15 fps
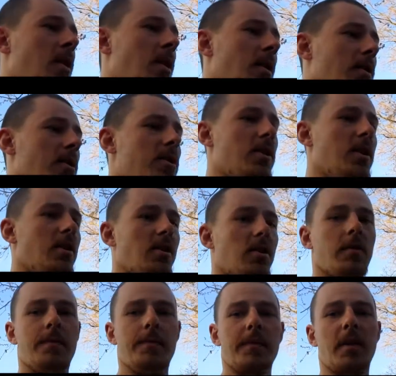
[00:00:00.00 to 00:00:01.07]

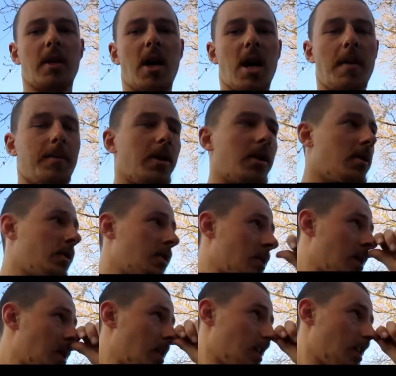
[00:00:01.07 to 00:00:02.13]
steel, copper.
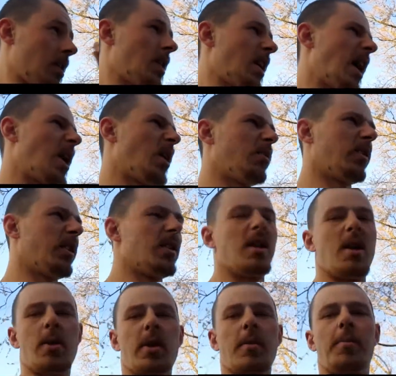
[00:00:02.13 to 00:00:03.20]
I don't really
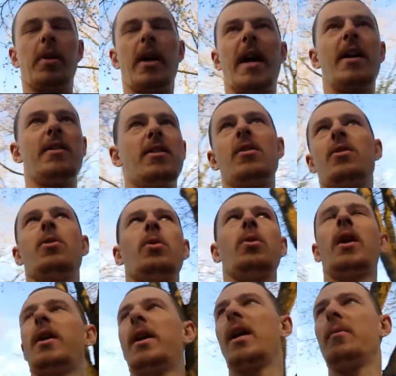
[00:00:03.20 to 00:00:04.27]
deal with appliances a whole
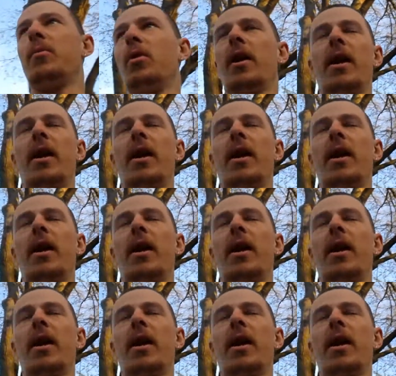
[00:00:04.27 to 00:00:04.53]
lot anymore.